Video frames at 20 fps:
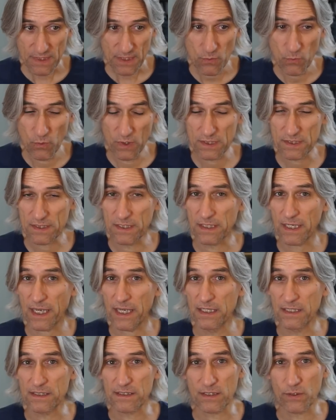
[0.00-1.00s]
once
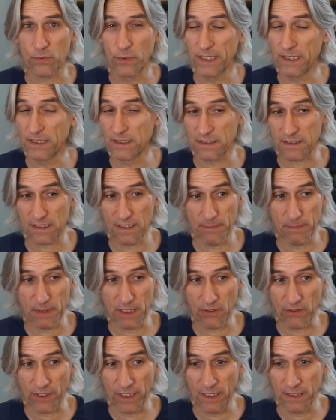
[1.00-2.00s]
again it's a queen in
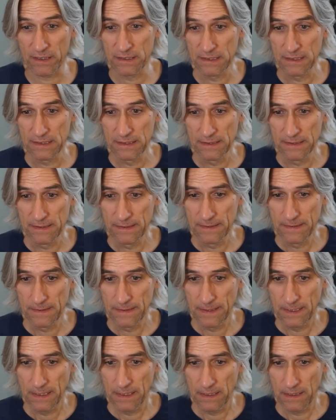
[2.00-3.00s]
Siberia
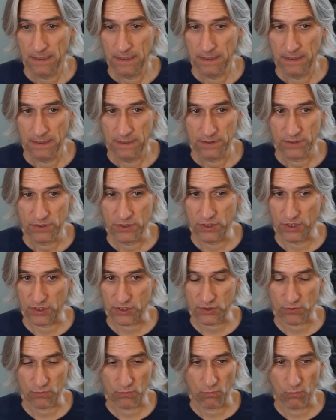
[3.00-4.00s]

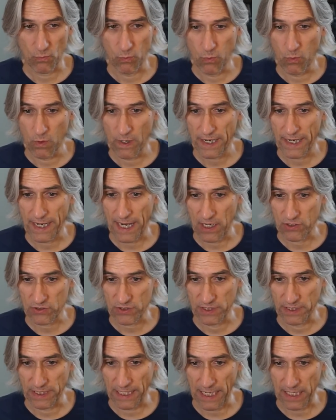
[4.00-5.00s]
just way out
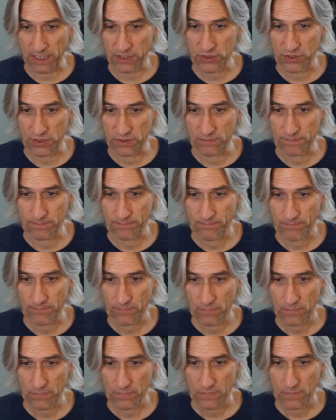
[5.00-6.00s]
of the action.
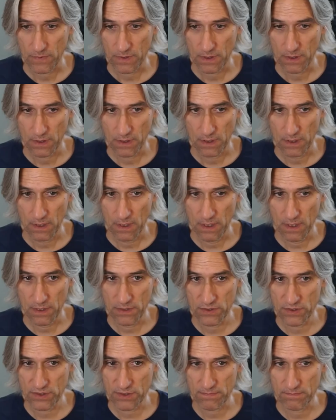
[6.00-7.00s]

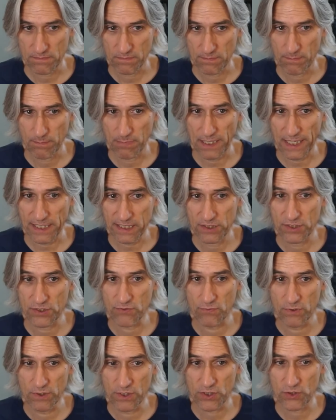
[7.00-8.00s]
And black is
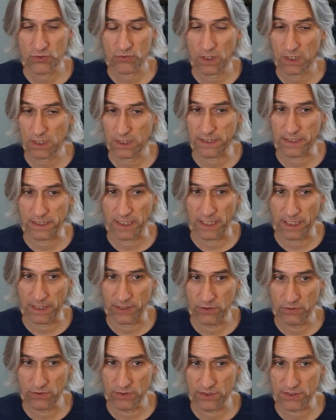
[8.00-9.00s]
really struggling here.
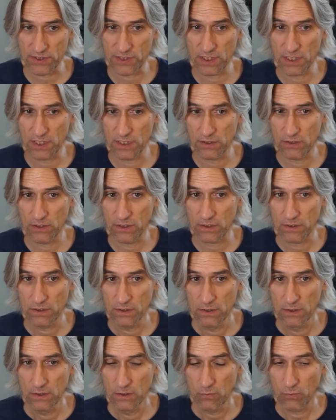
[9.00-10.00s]
You can see that
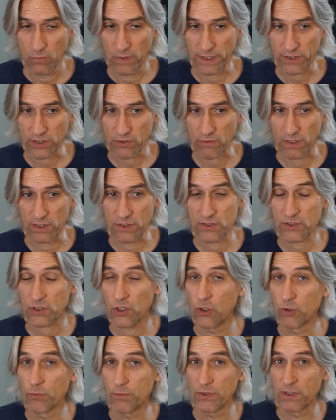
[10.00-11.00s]
white threatens to
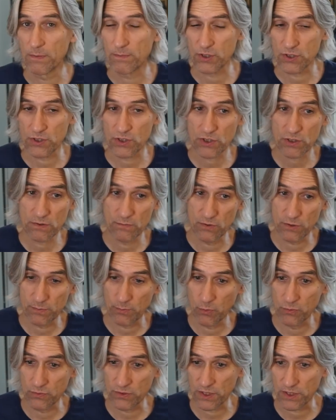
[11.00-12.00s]
open the position with
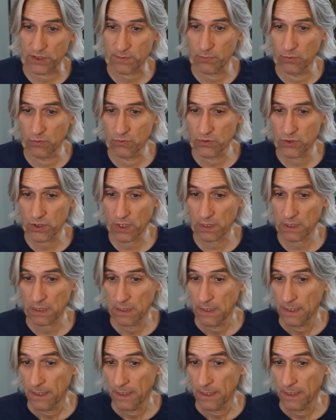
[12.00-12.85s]
pawn takes pawn check.